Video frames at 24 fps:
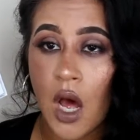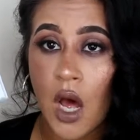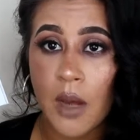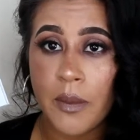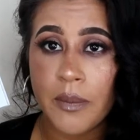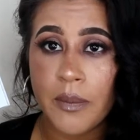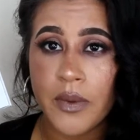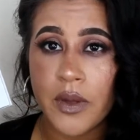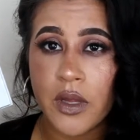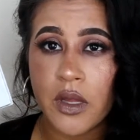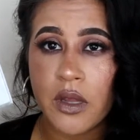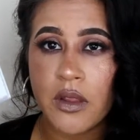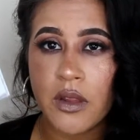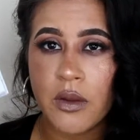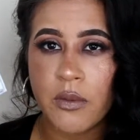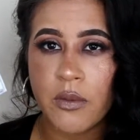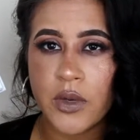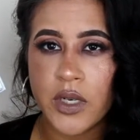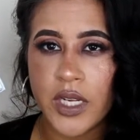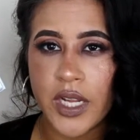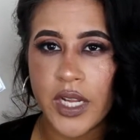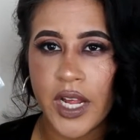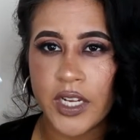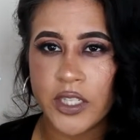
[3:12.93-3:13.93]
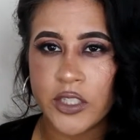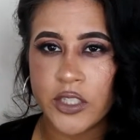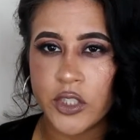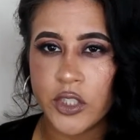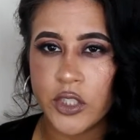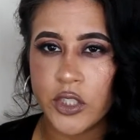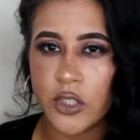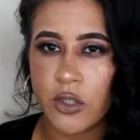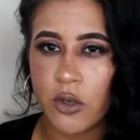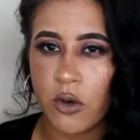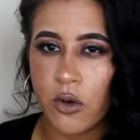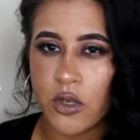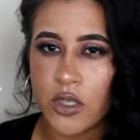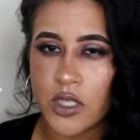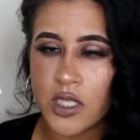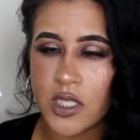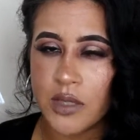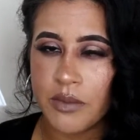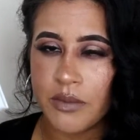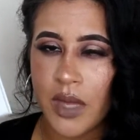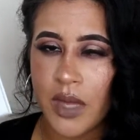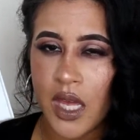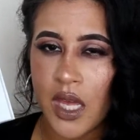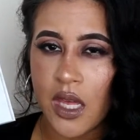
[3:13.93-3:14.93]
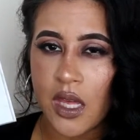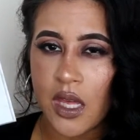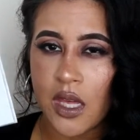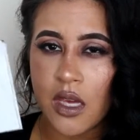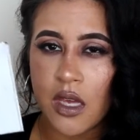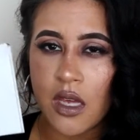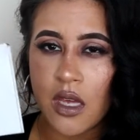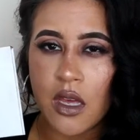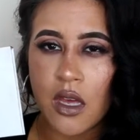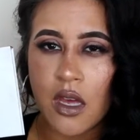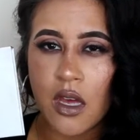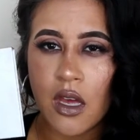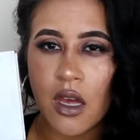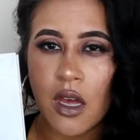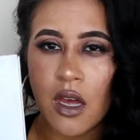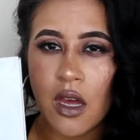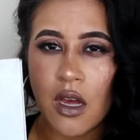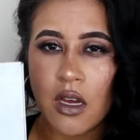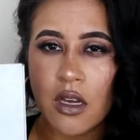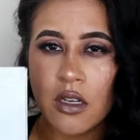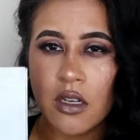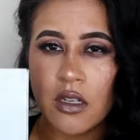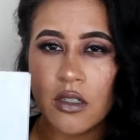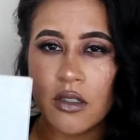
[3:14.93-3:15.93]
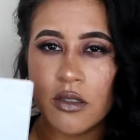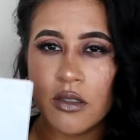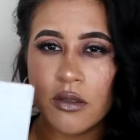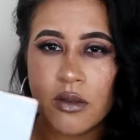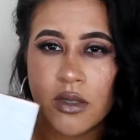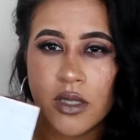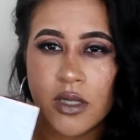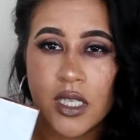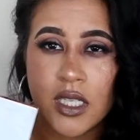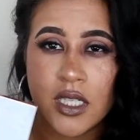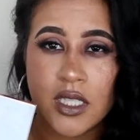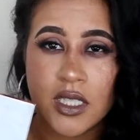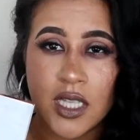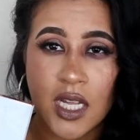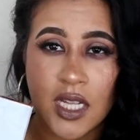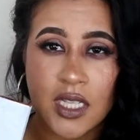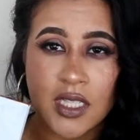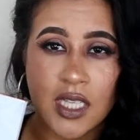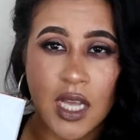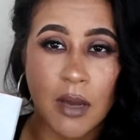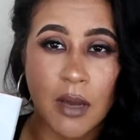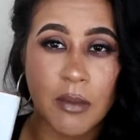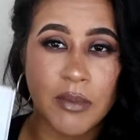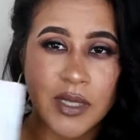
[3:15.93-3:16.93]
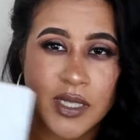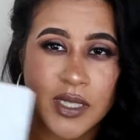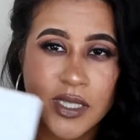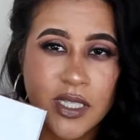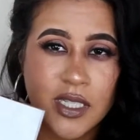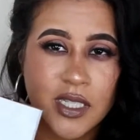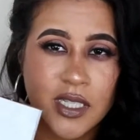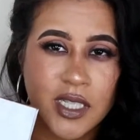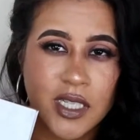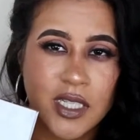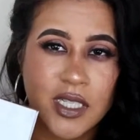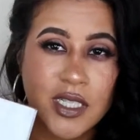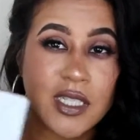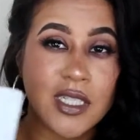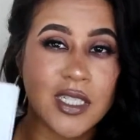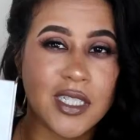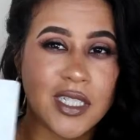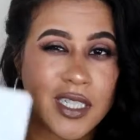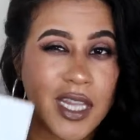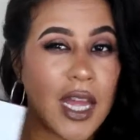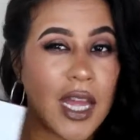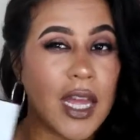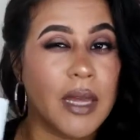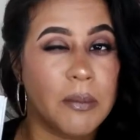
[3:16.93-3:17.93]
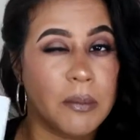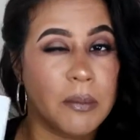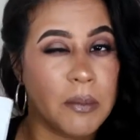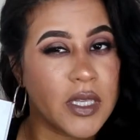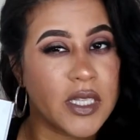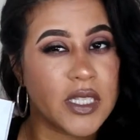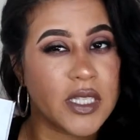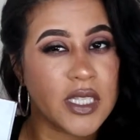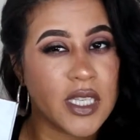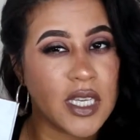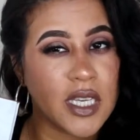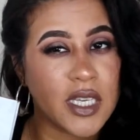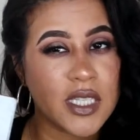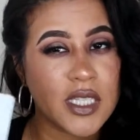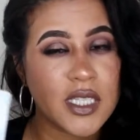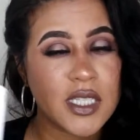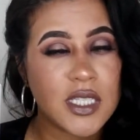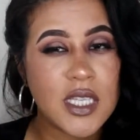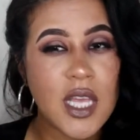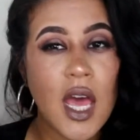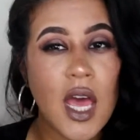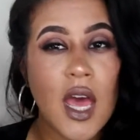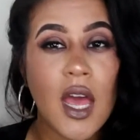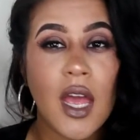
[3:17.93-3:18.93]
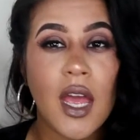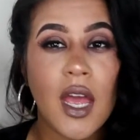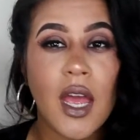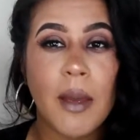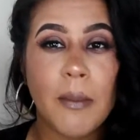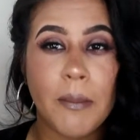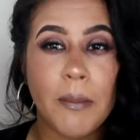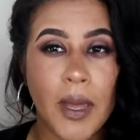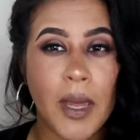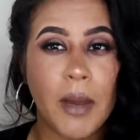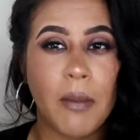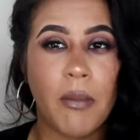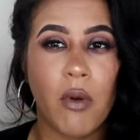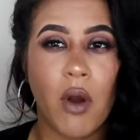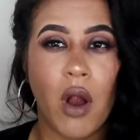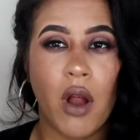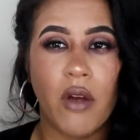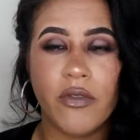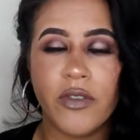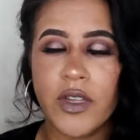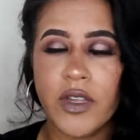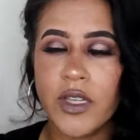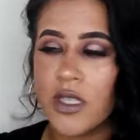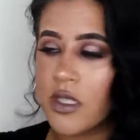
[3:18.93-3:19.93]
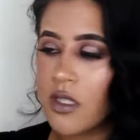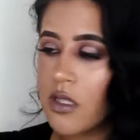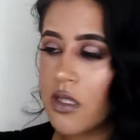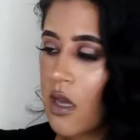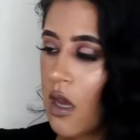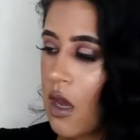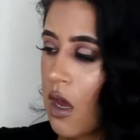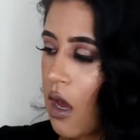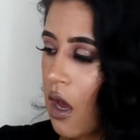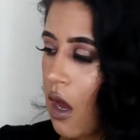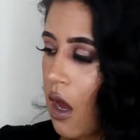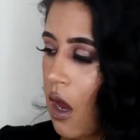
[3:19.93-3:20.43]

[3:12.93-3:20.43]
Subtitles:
up than what it actually costs to make, because that's how businesses stay in business and make profits.